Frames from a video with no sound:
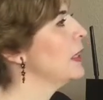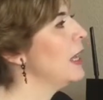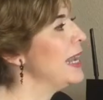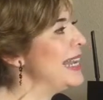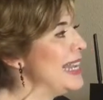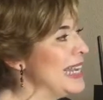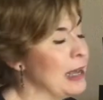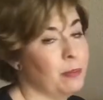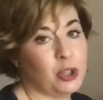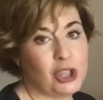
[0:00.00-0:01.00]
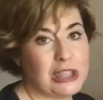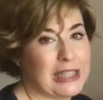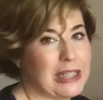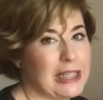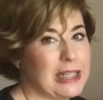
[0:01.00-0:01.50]
Lemon
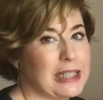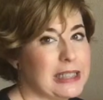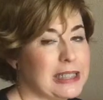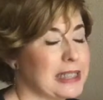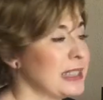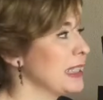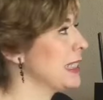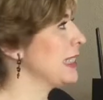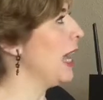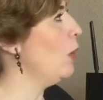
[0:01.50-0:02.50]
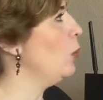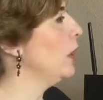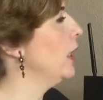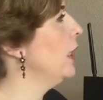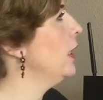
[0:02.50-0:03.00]
tea is
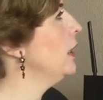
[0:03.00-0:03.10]
sour.